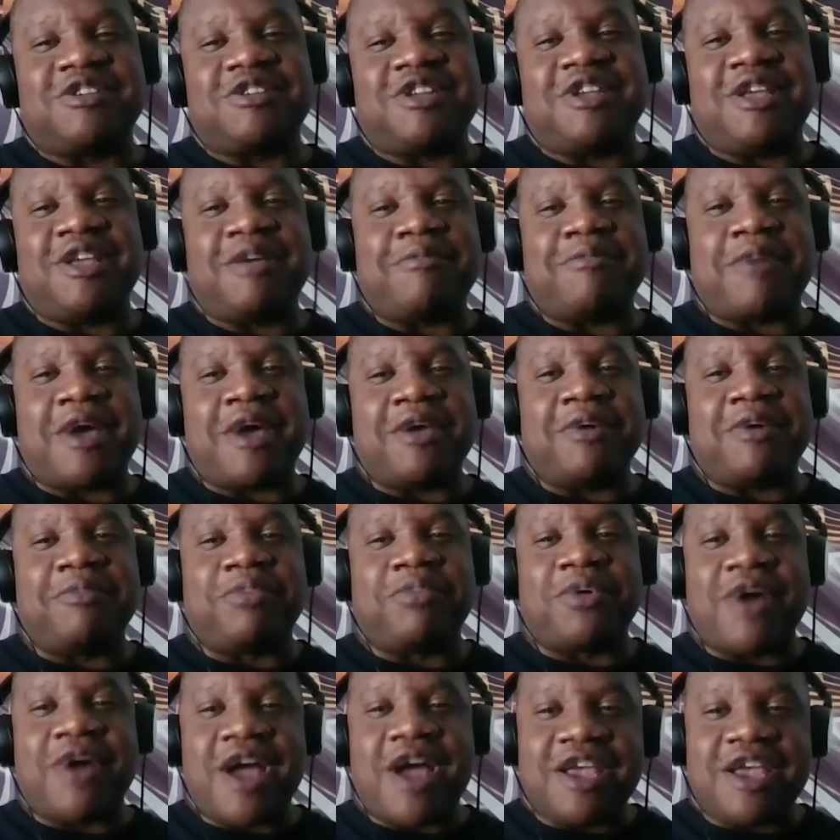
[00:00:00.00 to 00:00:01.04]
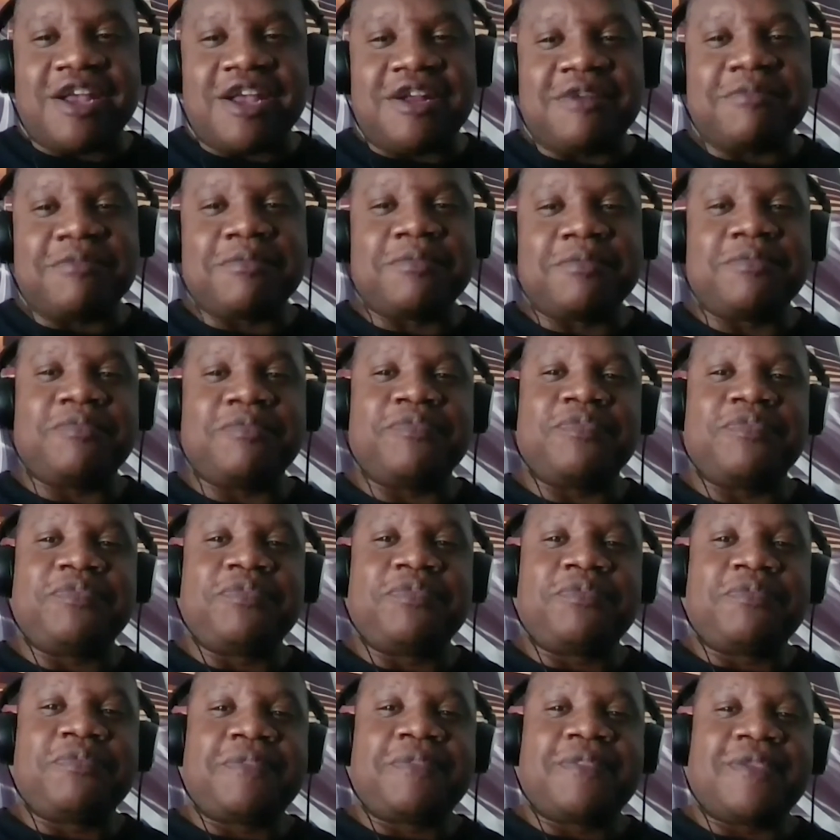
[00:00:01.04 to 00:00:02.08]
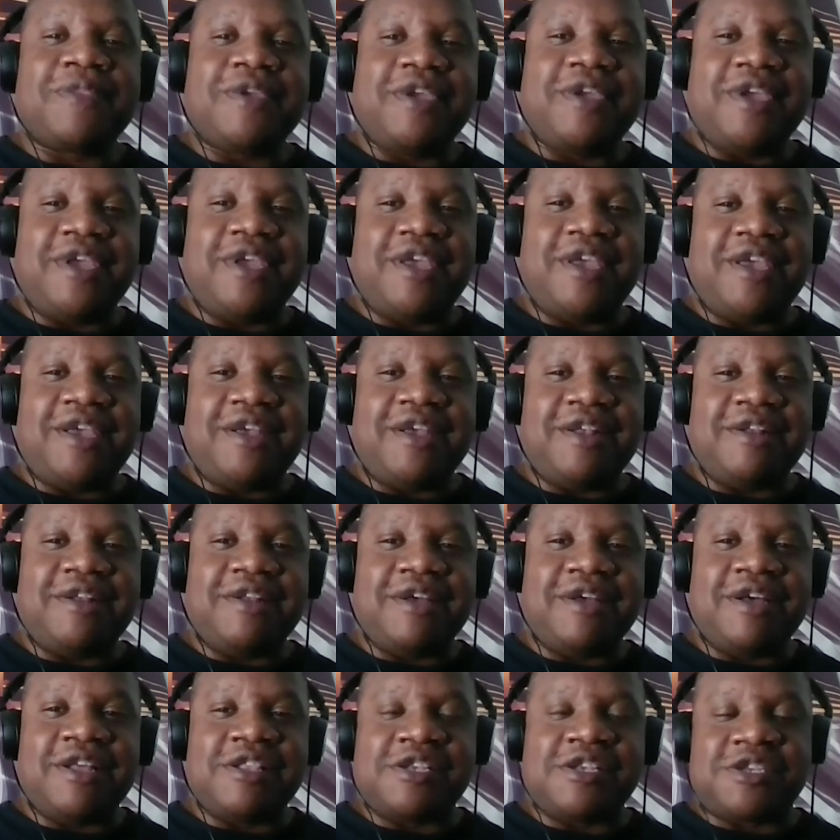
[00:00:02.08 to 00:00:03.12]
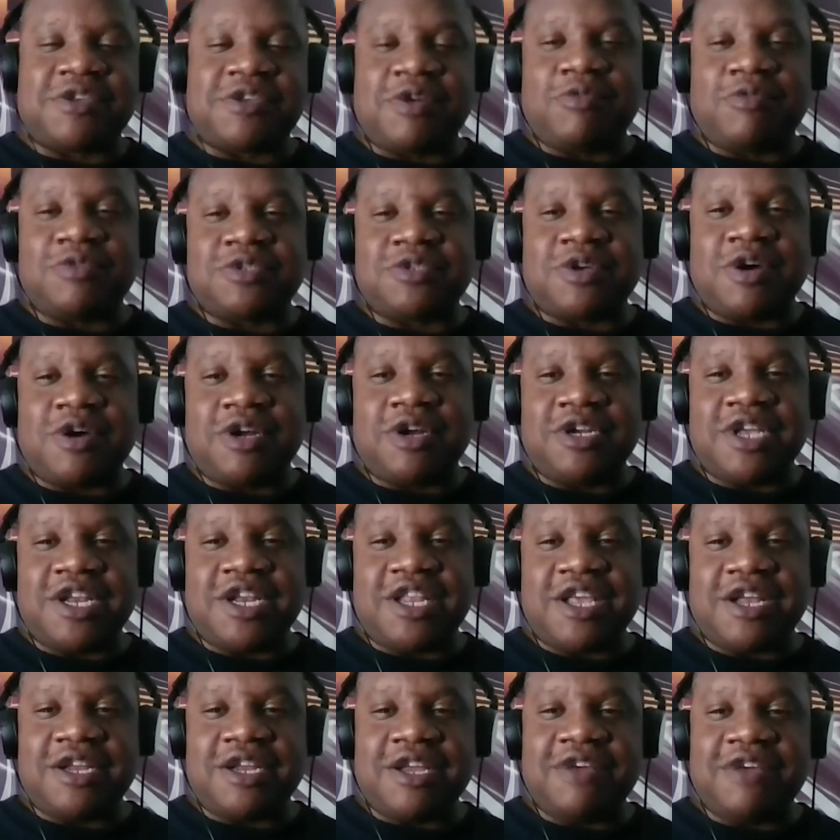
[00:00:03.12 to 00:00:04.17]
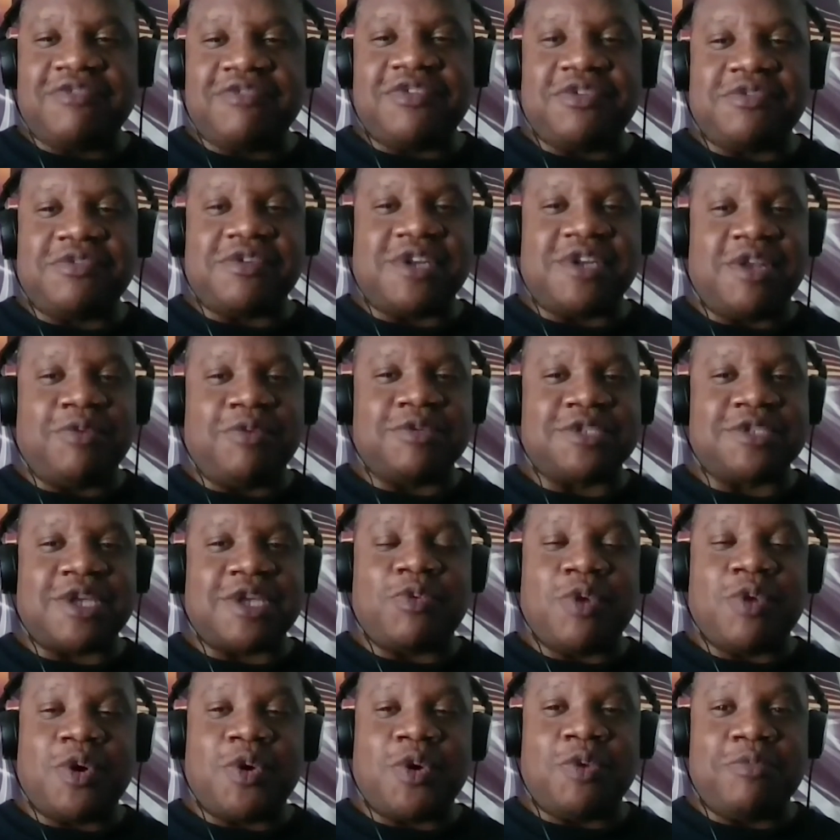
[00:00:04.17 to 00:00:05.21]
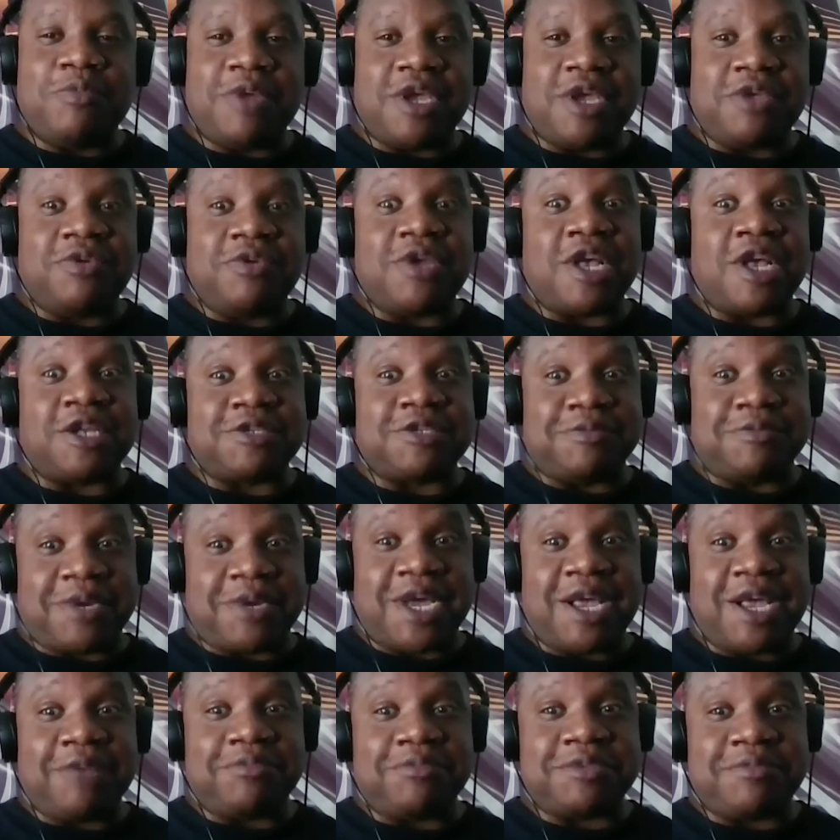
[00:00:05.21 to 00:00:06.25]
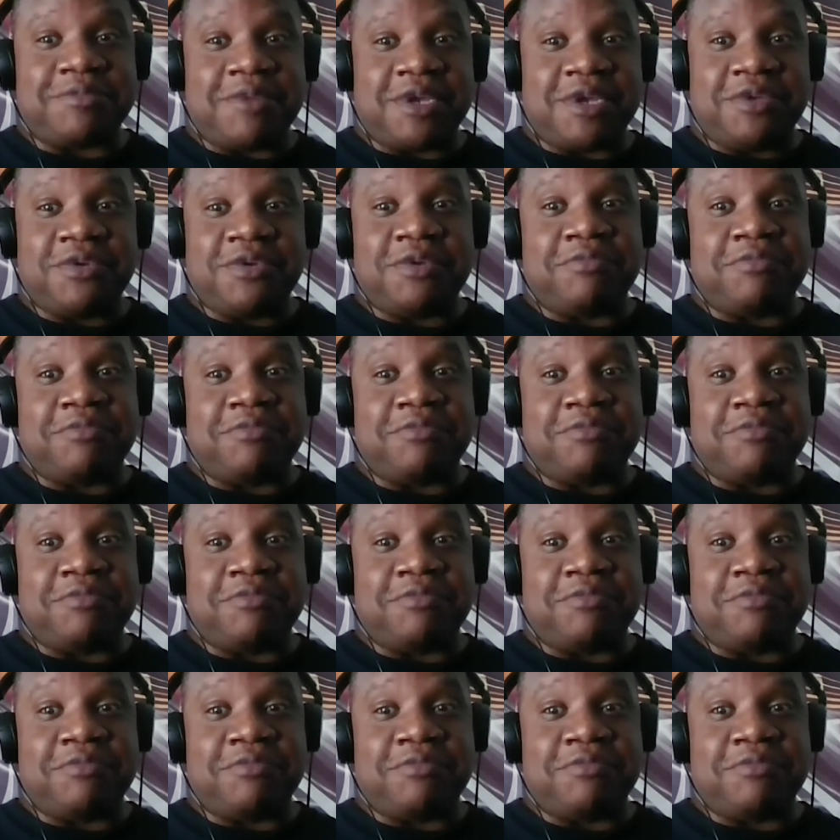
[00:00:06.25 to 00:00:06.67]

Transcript: to him by O'Brien, and the song was called Lady I Love You, and he was like, whoa, man, you got some pipes, man, you can